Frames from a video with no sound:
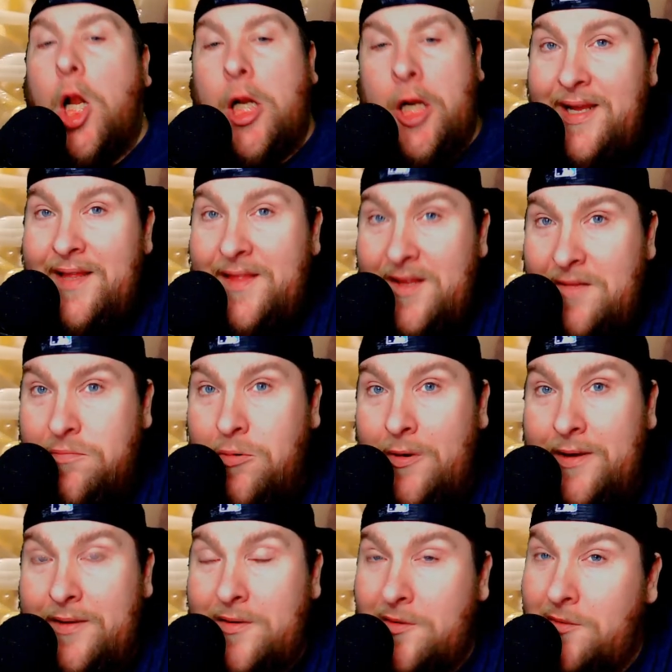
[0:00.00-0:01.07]
At this
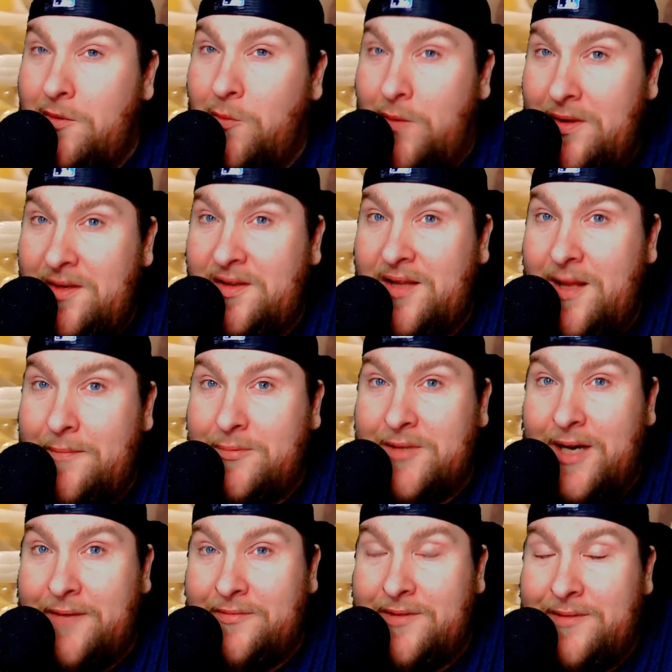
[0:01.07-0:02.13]
point, there's only one step
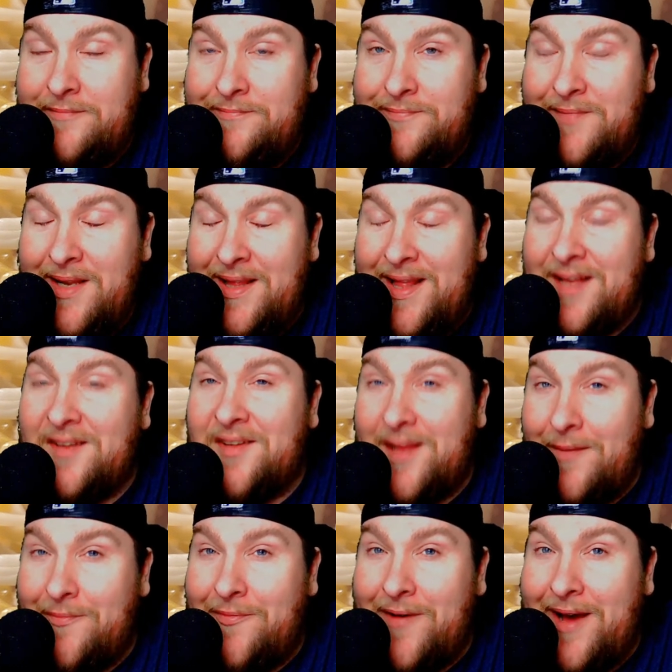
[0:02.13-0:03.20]
left, and that's
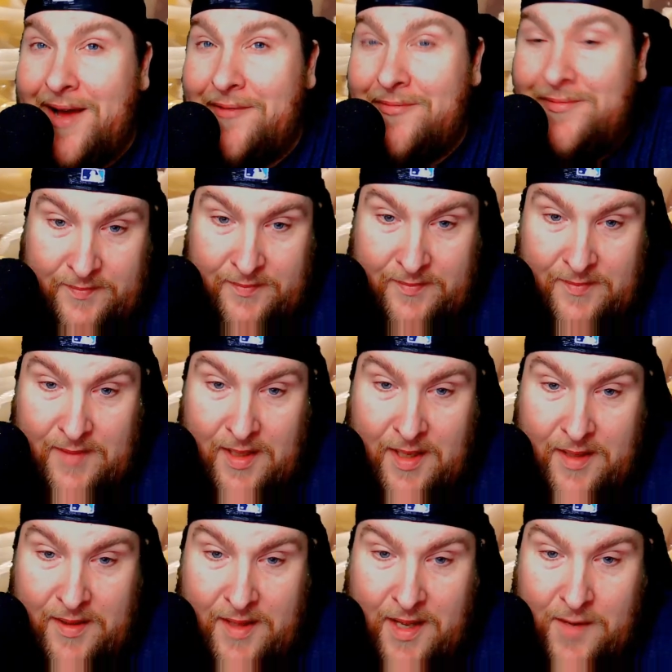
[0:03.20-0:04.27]
step 5.
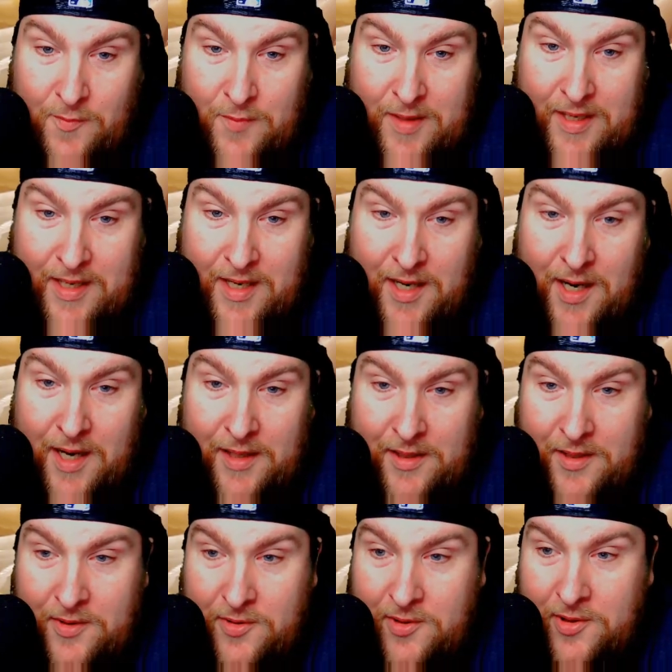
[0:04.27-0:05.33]
And then we cut
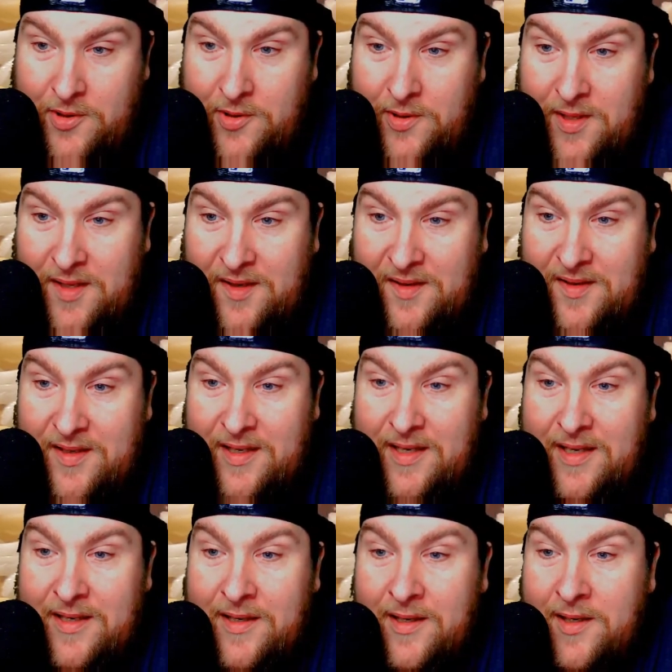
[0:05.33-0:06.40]
to the
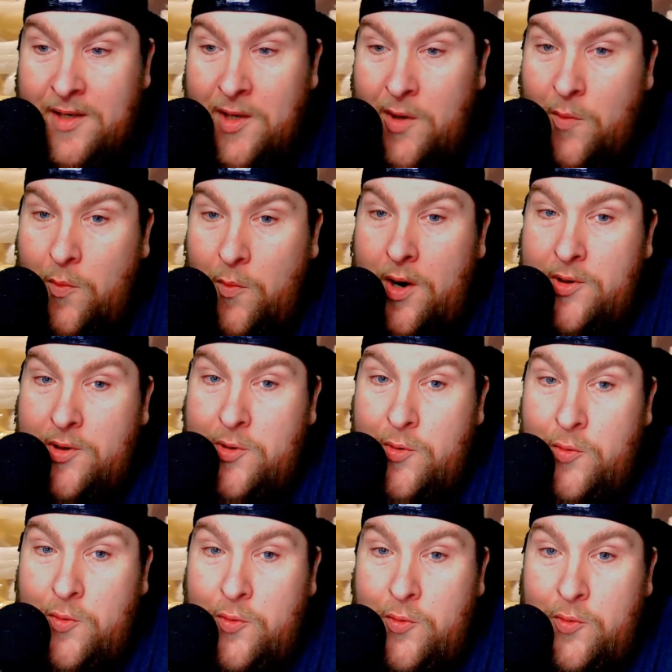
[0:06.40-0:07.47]
scene where
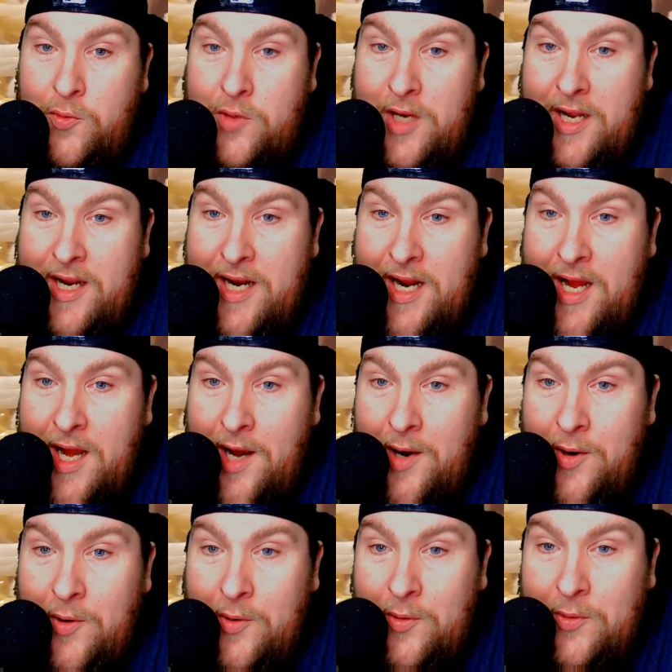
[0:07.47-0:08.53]
you take
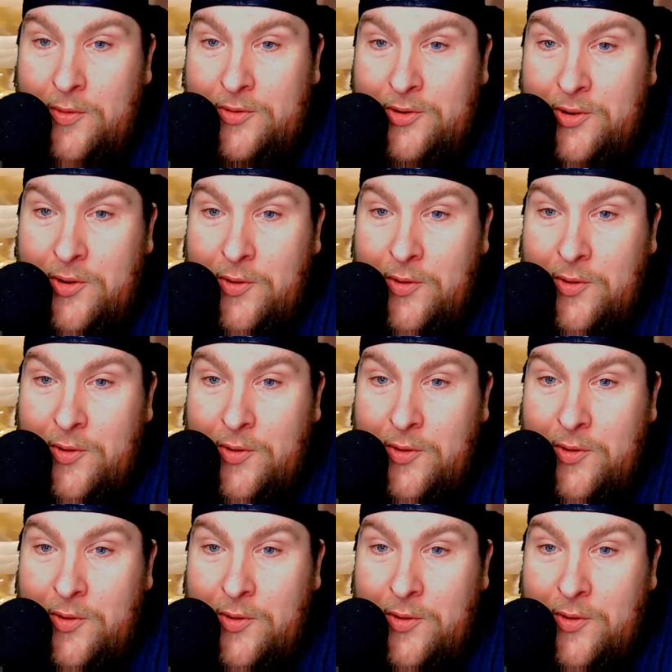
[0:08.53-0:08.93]
out your